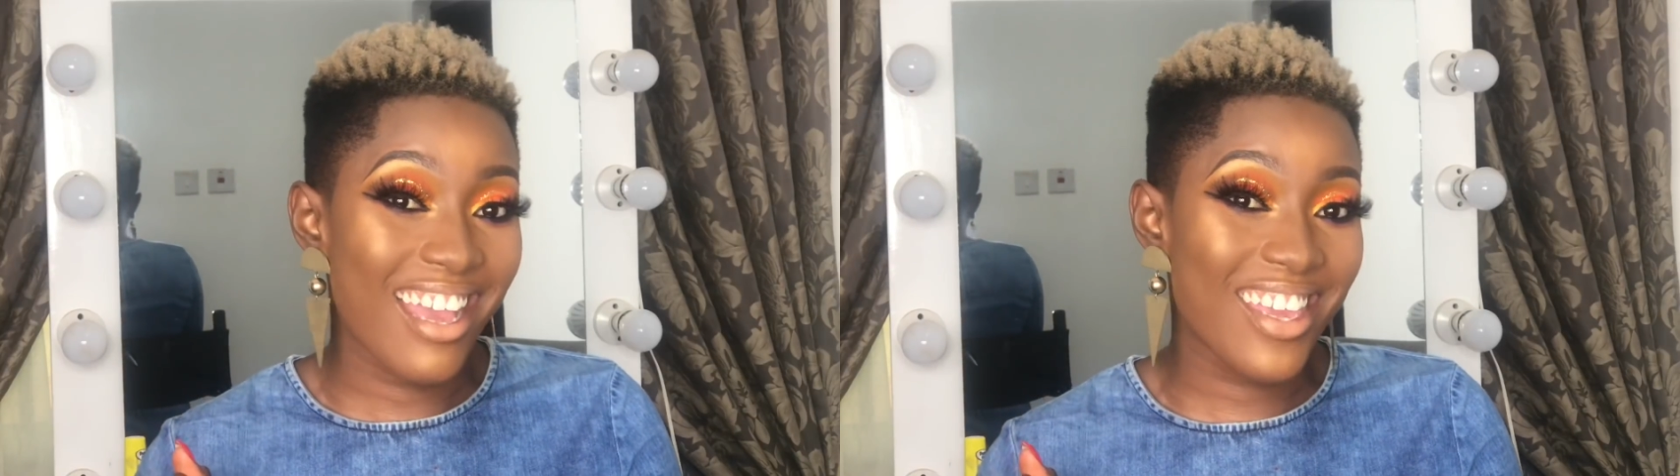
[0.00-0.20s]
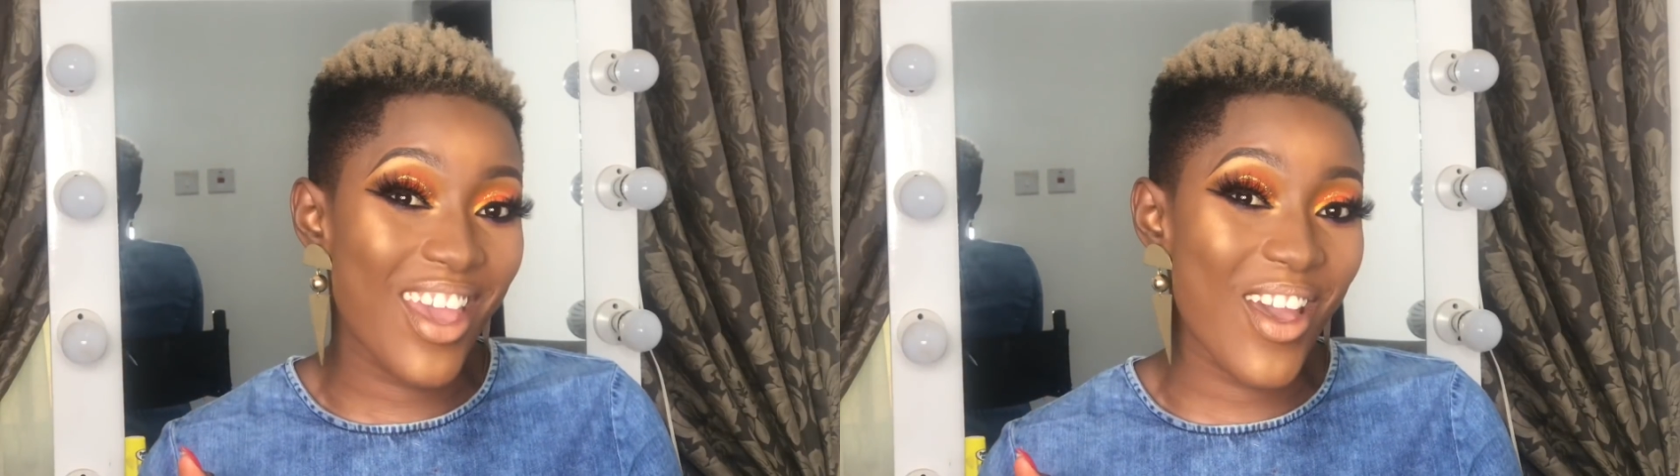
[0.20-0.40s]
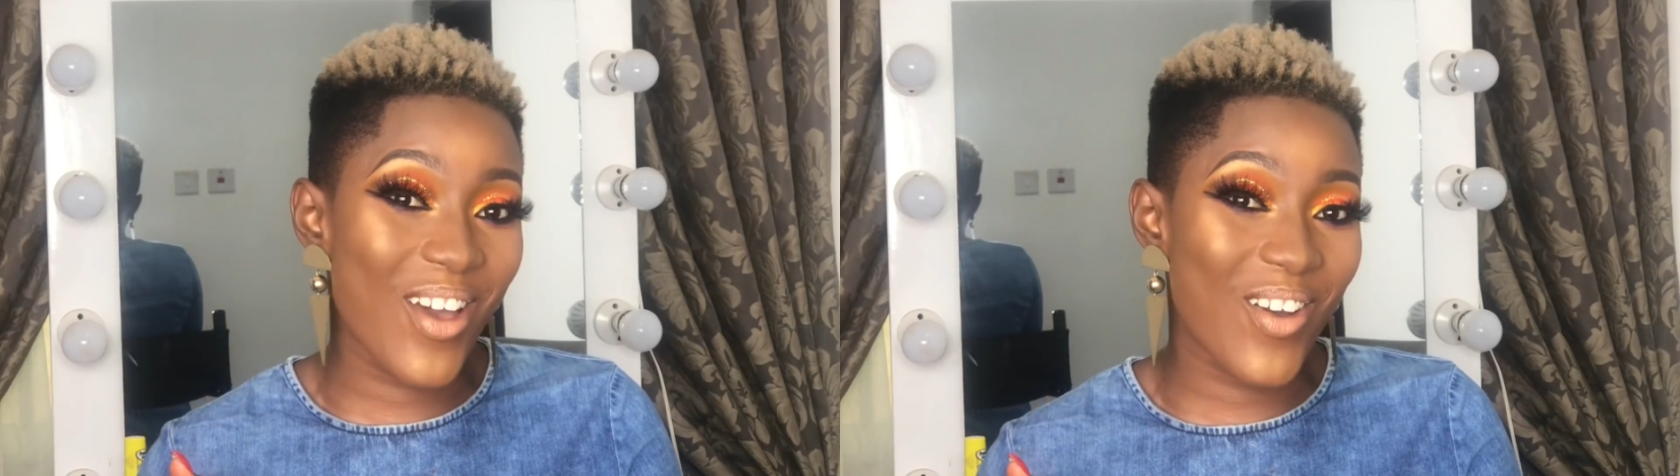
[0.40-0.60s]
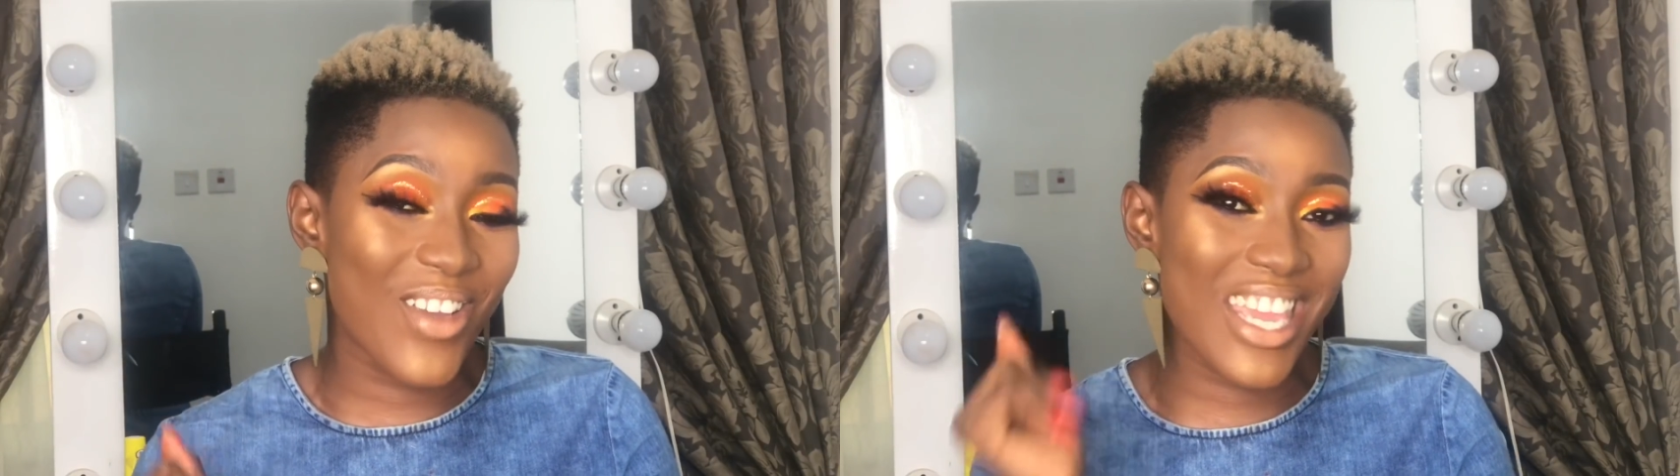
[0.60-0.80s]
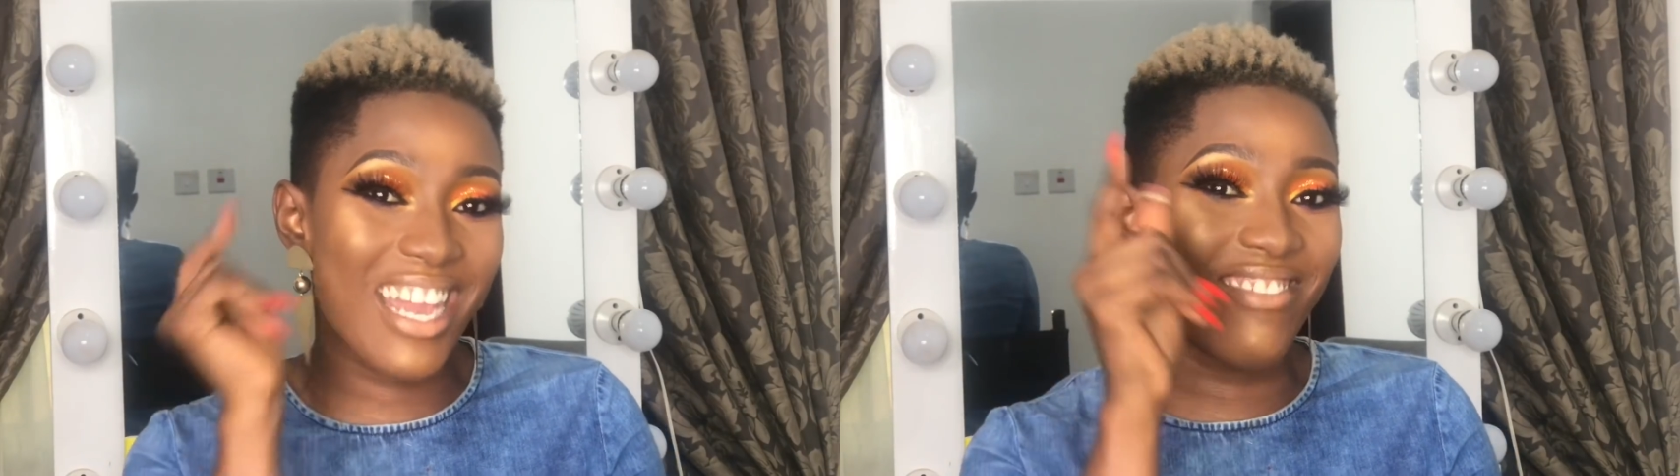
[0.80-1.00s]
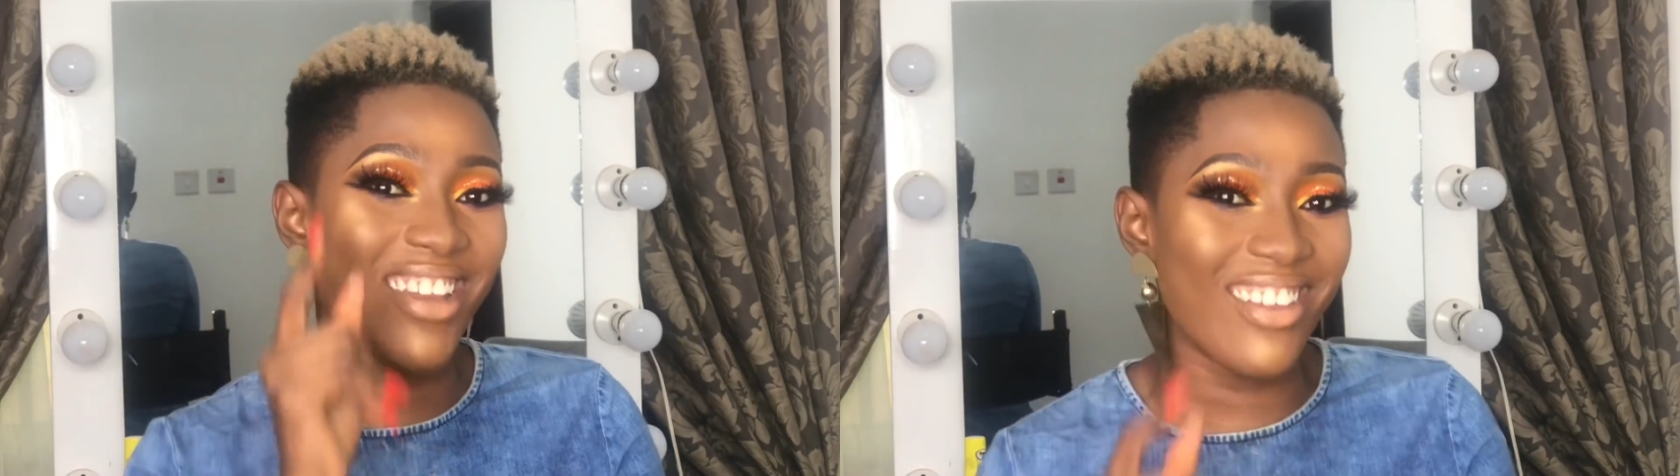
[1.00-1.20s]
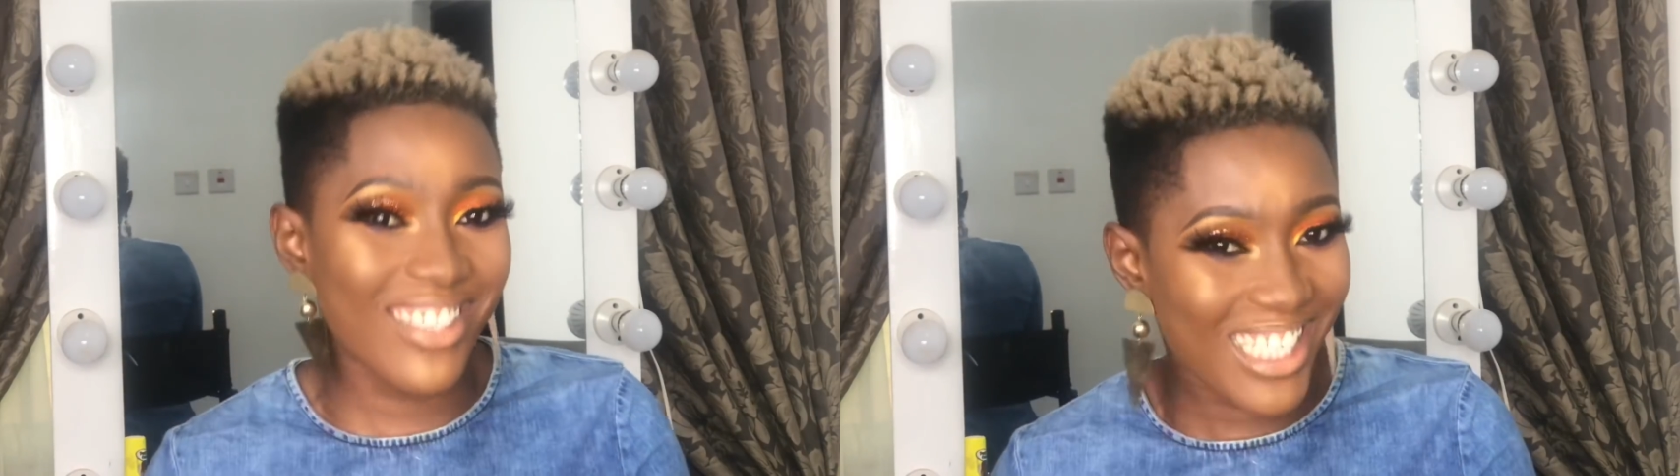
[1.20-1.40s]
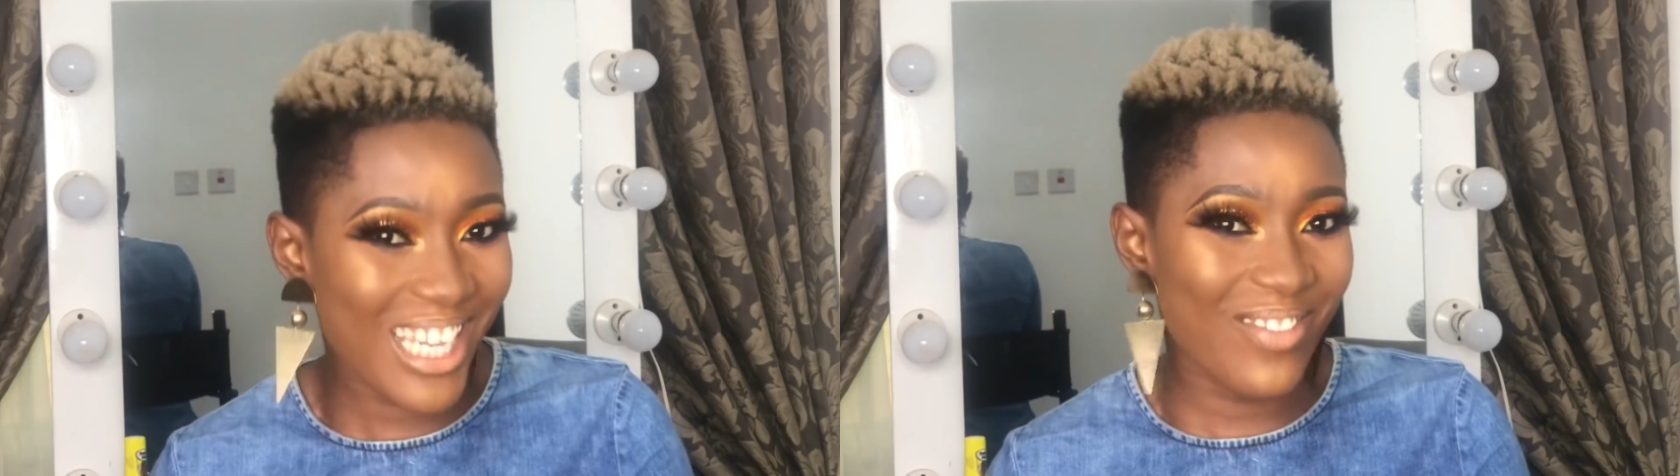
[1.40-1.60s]
Yo, you're a
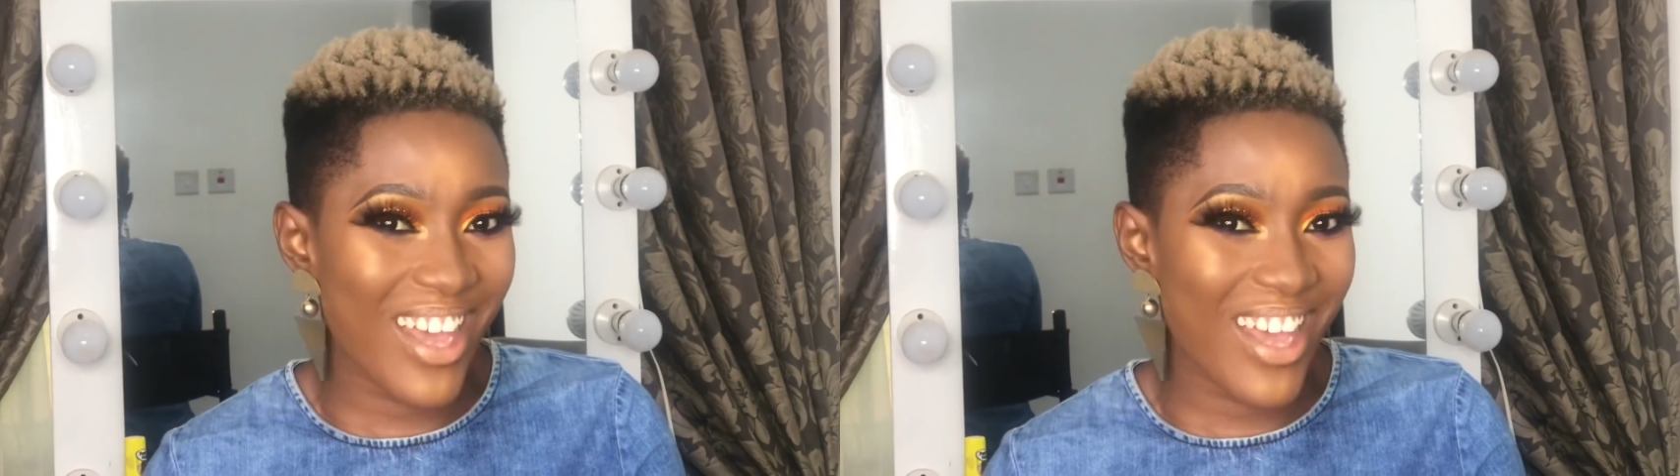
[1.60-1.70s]
real G,